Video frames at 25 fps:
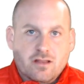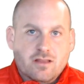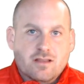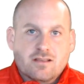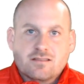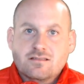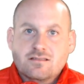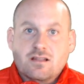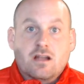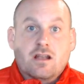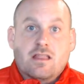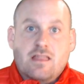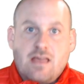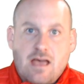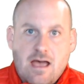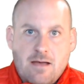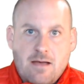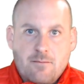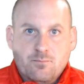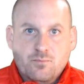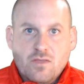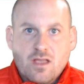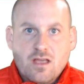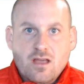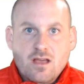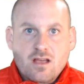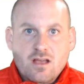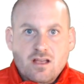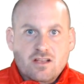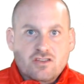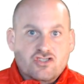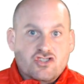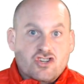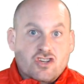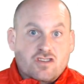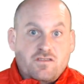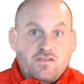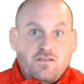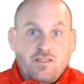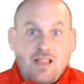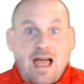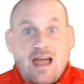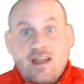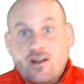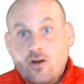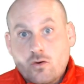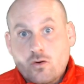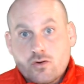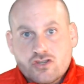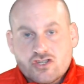There's none of that. It's just
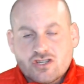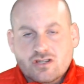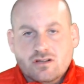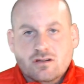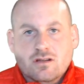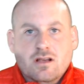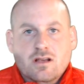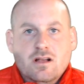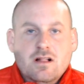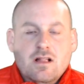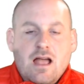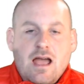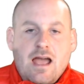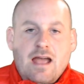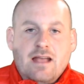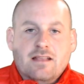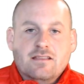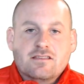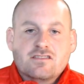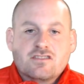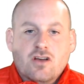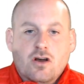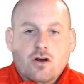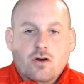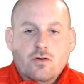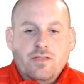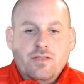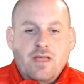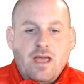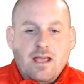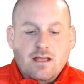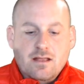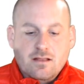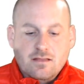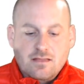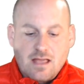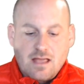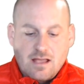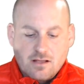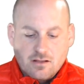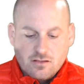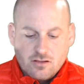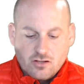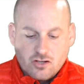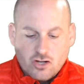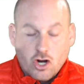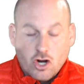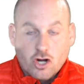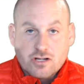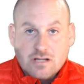flat ocean. And so
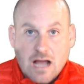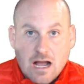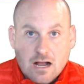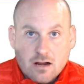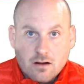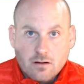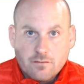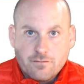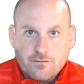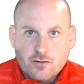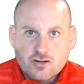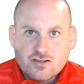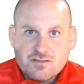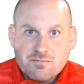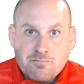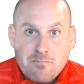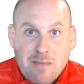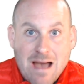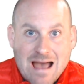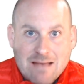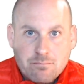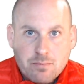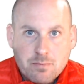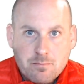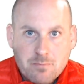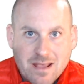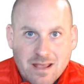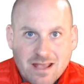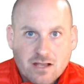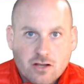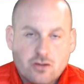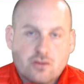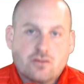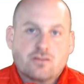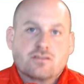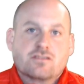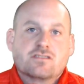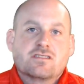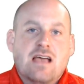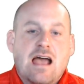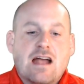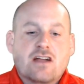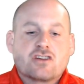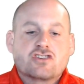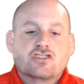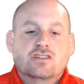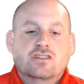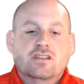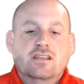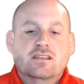the cartographers, map makers,
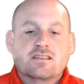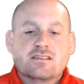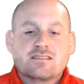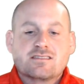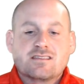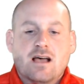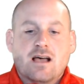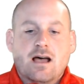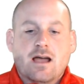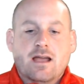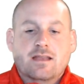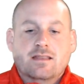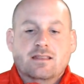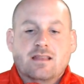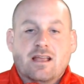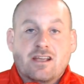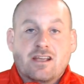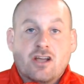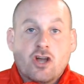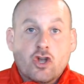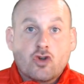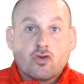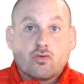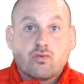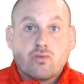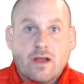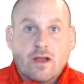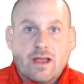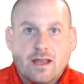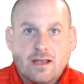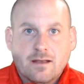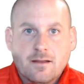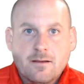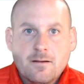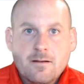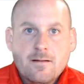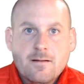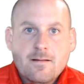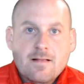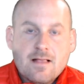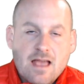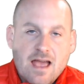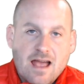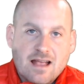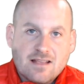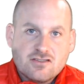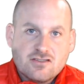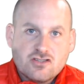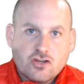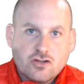actually designed like a grid.
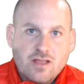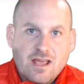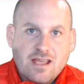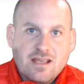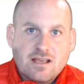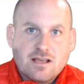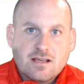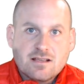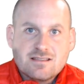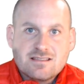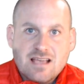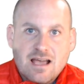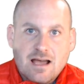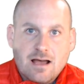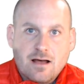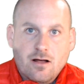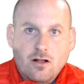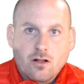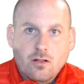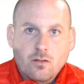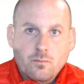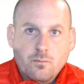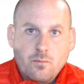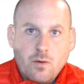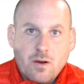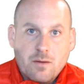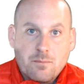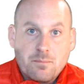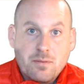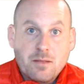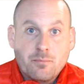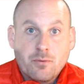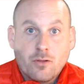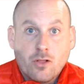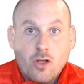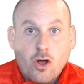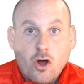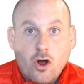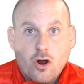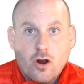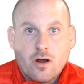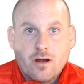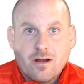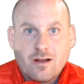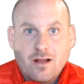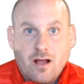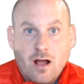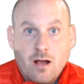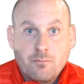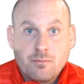And so they could tell where people
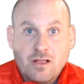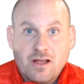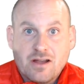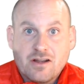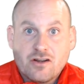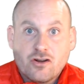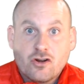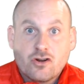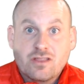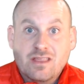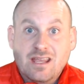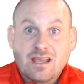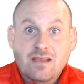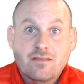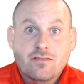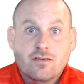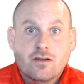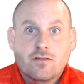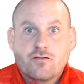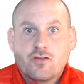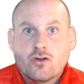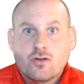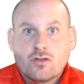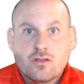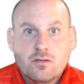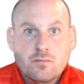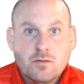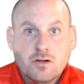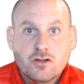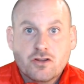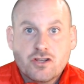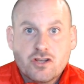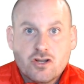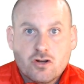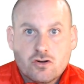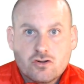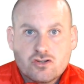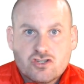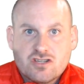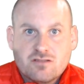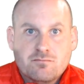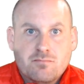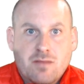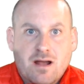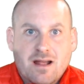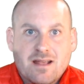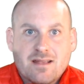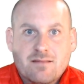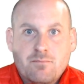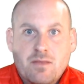are on planet Earth, even if you're in the middle of the ocean,
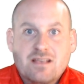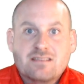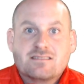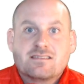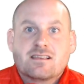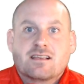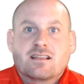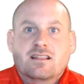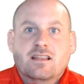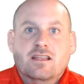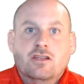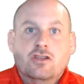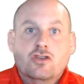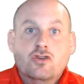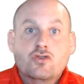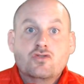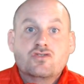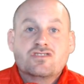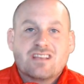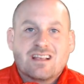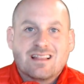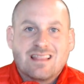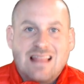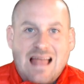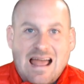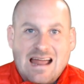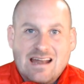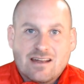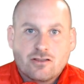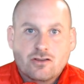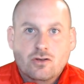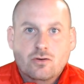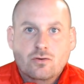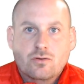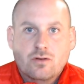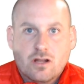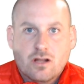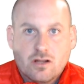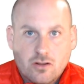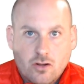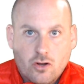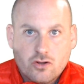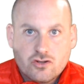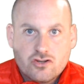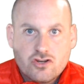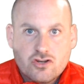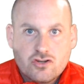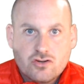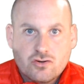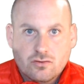by basically using latitude and
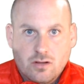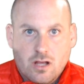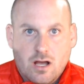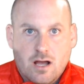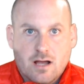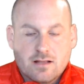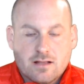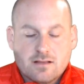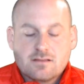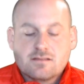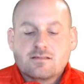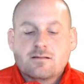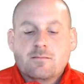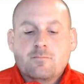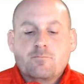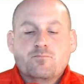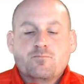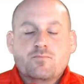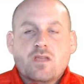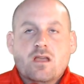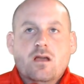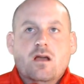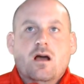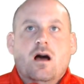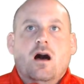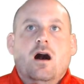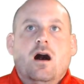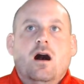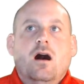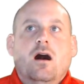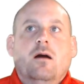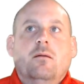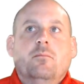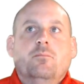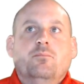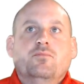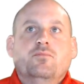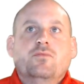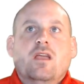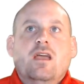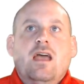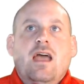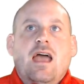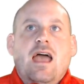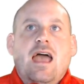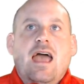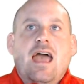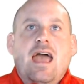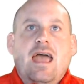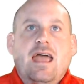longitude lines.
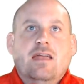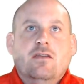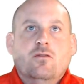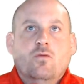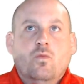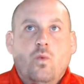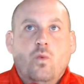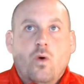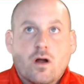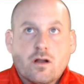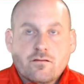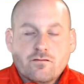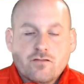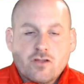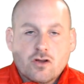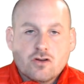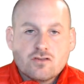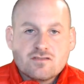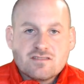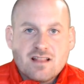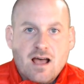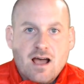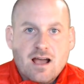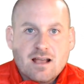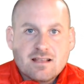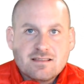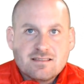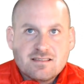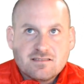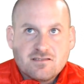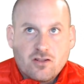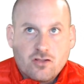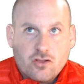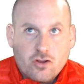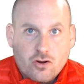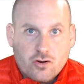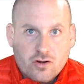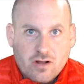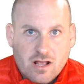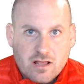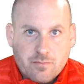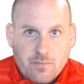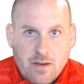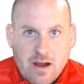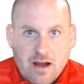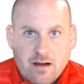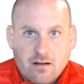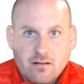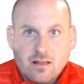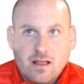And one of those lines is the 30th
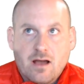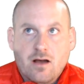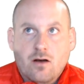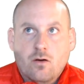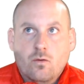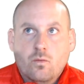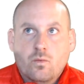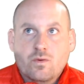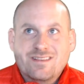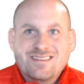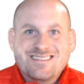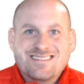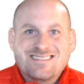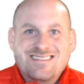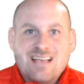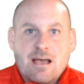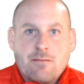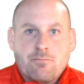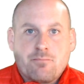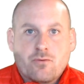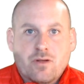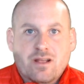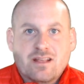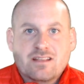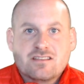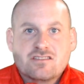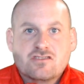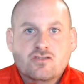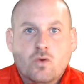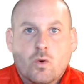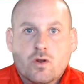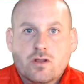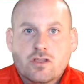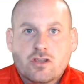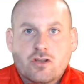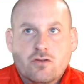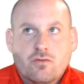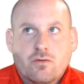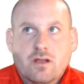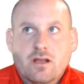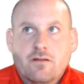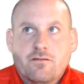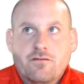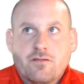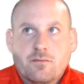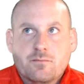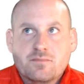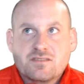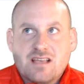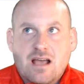parallel, which separates North Korea
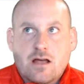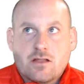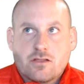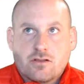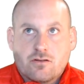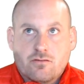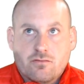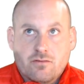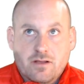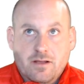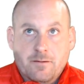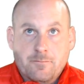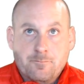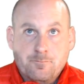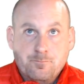from South Korea.